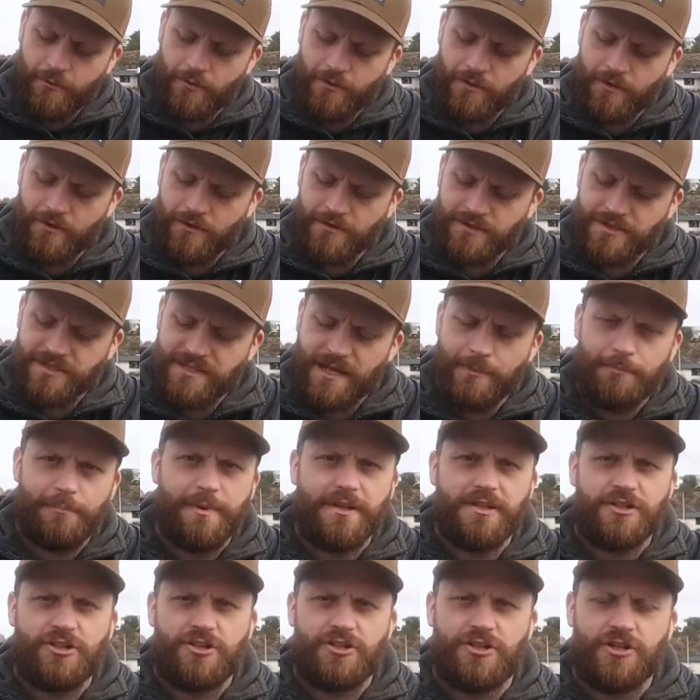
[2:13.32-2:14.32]
was a
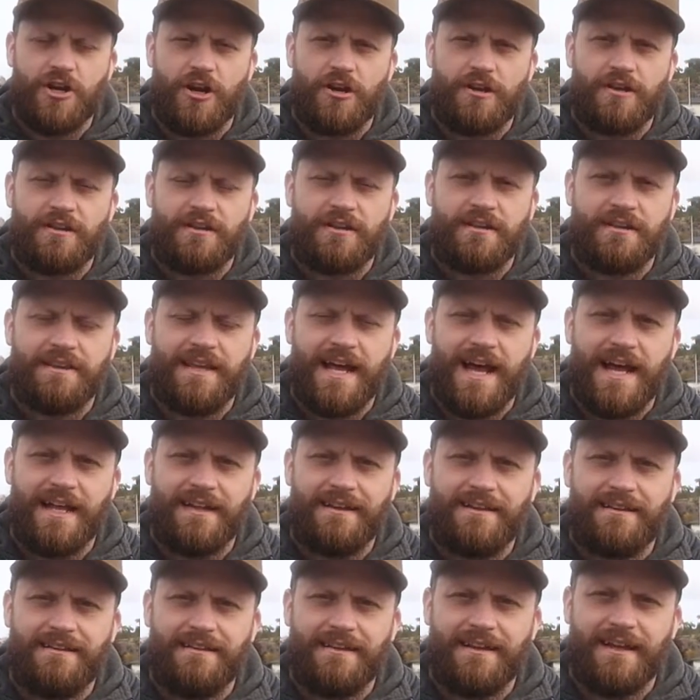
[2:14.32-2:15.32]
bit shocked
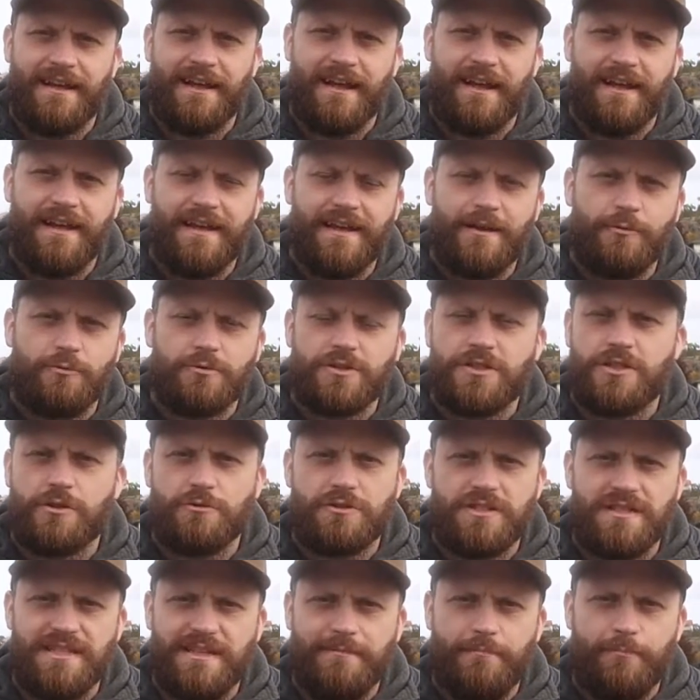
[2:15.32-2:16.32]
that it was
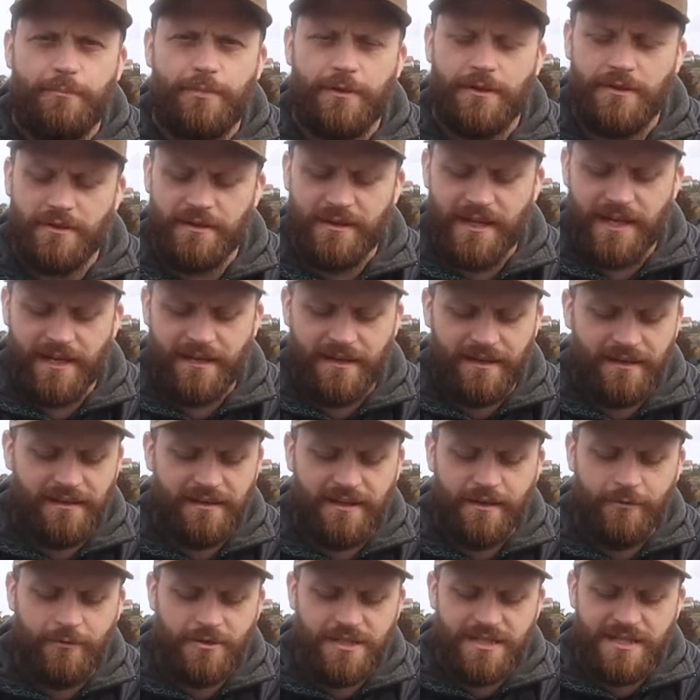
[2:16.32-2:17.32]
so simple, that
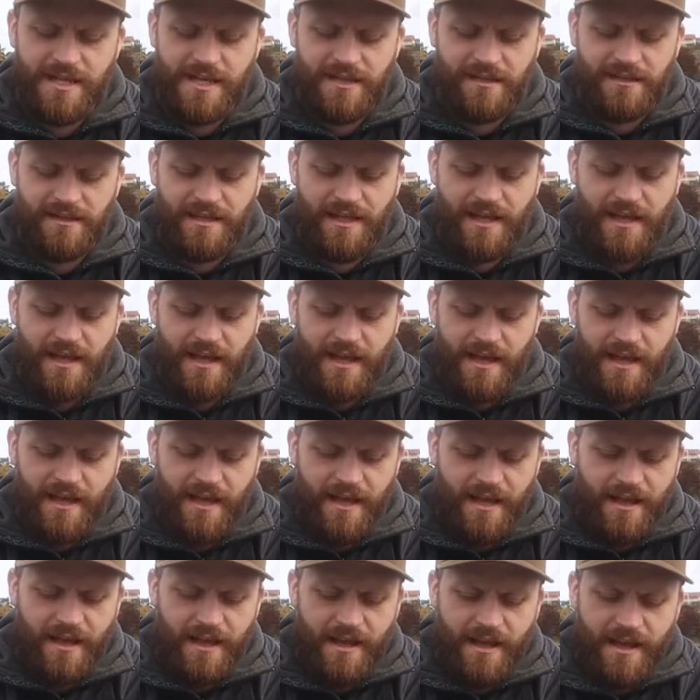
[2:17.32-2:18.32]
there was not
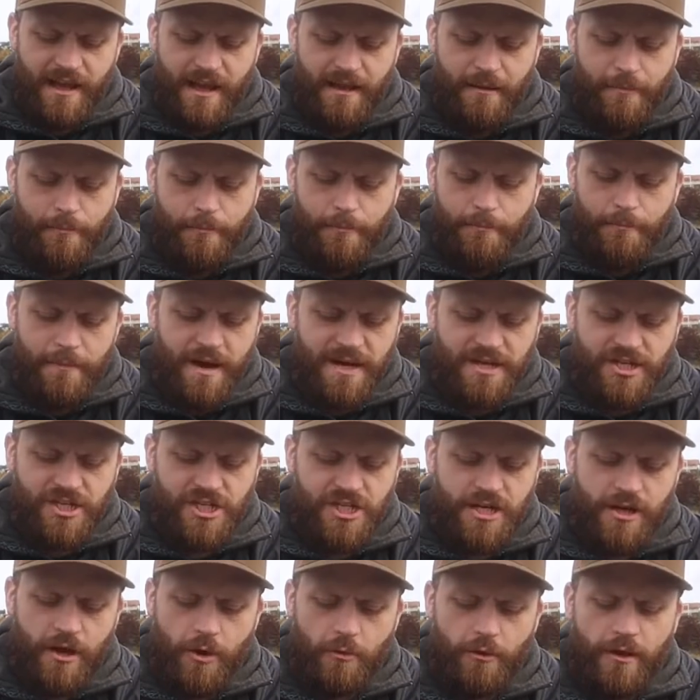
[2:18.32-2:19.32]

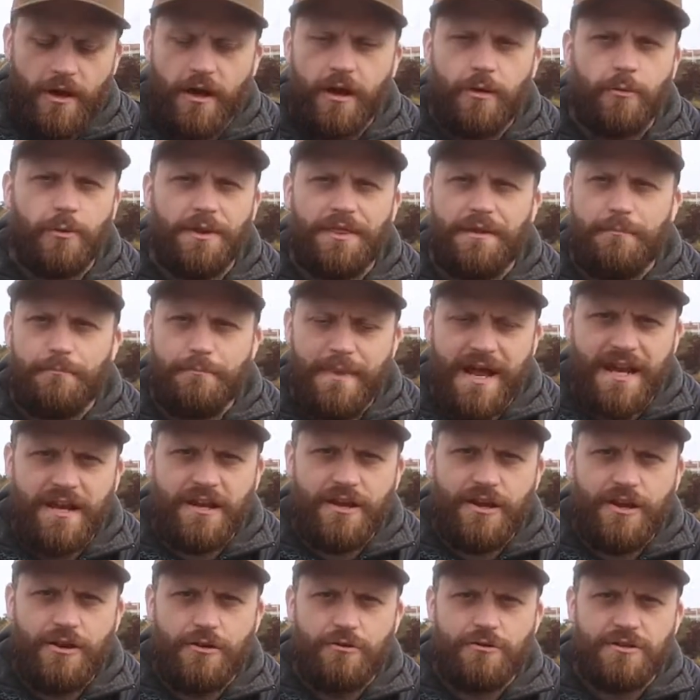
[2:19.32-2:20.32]
much going on with the
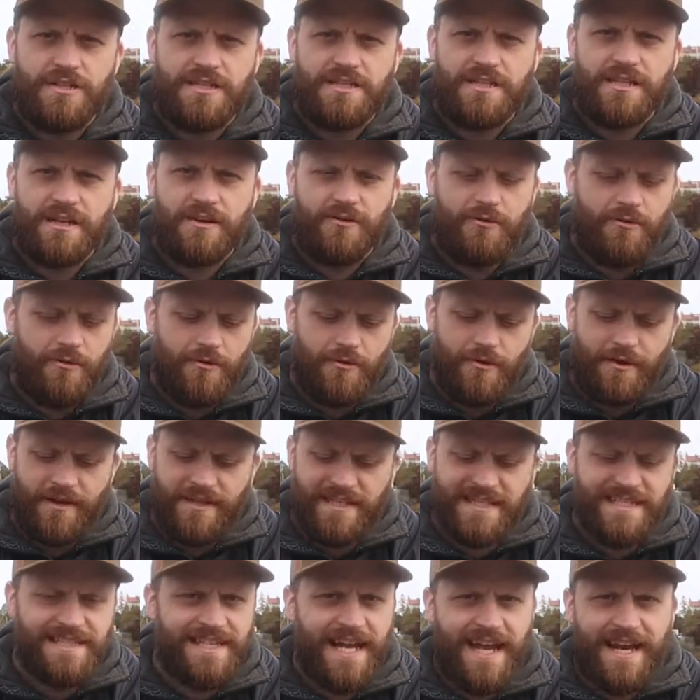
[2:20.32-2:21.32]
menus or
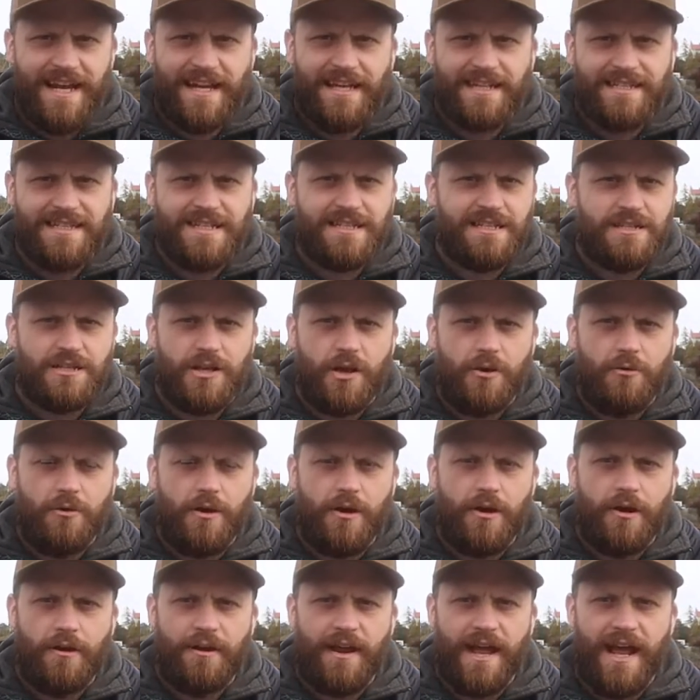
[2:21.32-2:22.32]
the settings and so
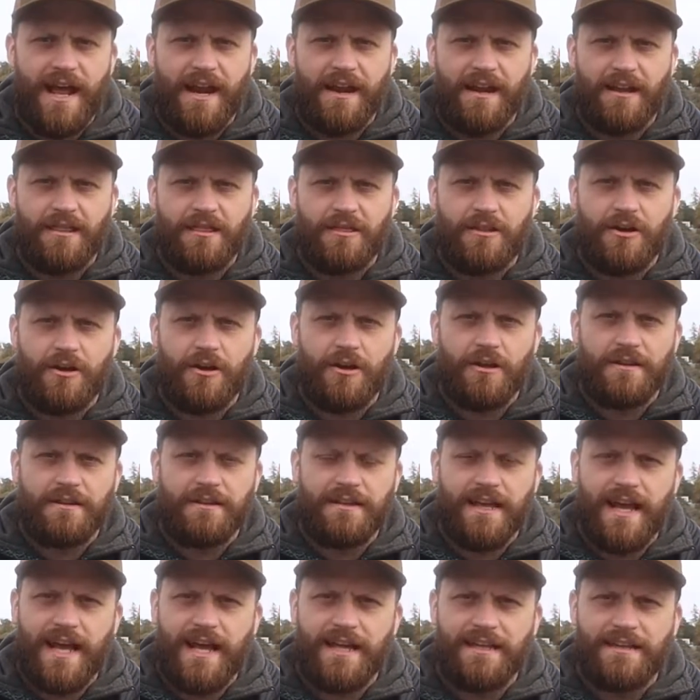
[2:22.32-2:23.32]
on, and I thought
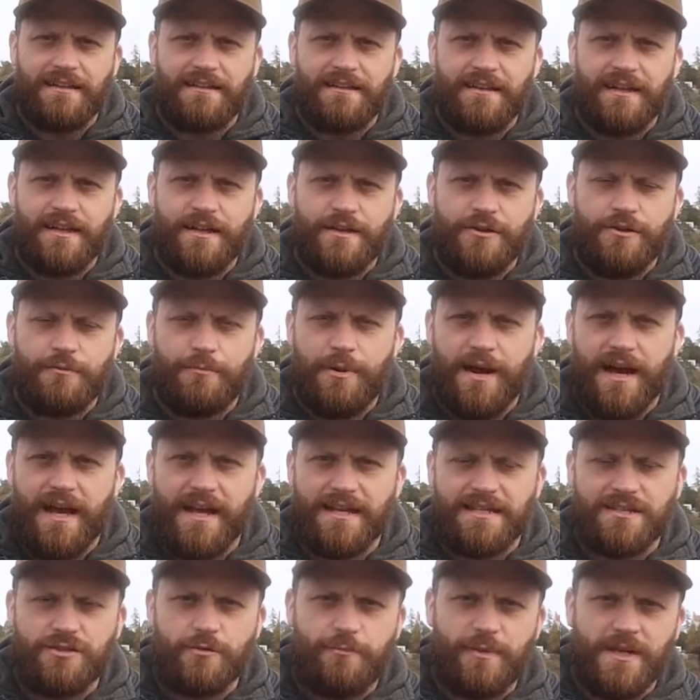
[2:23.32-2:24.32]
that you buy
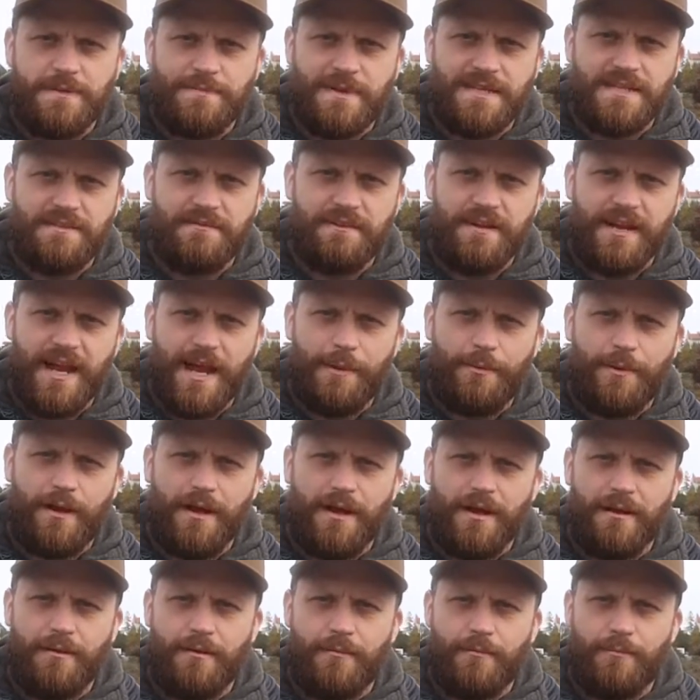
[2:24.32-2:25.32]
a super expensive
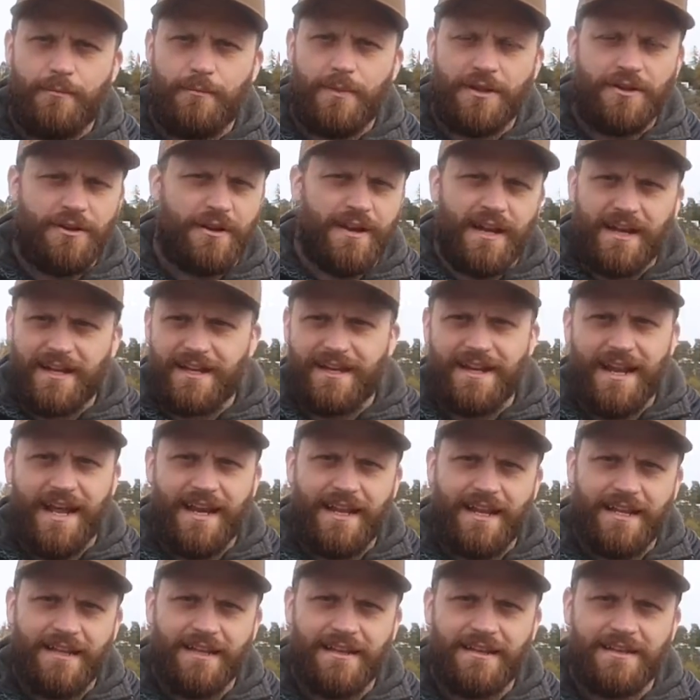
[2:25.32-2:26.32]
camera but you're not
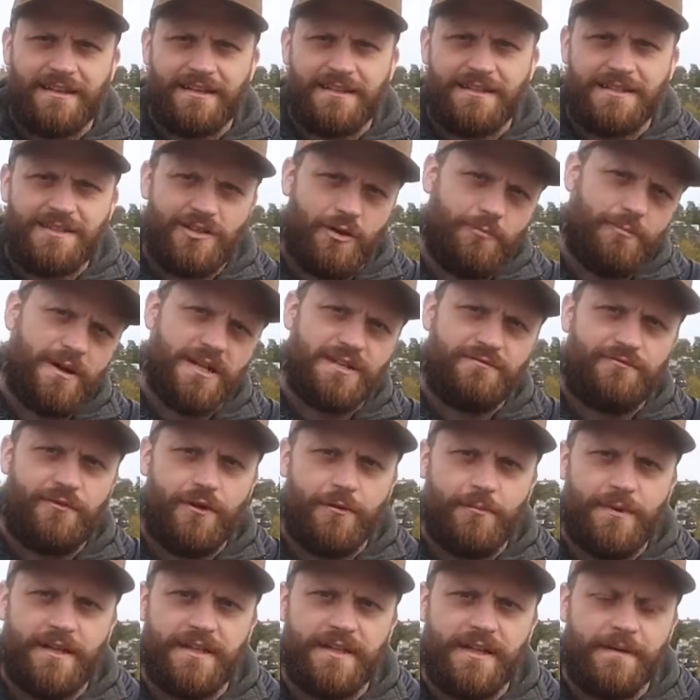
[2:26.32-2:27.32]
getting so much
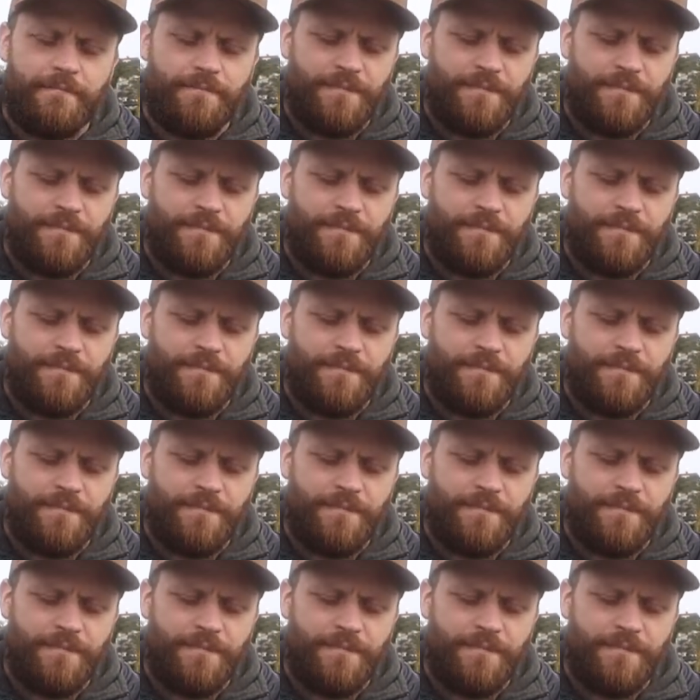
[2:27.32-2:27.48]
from it.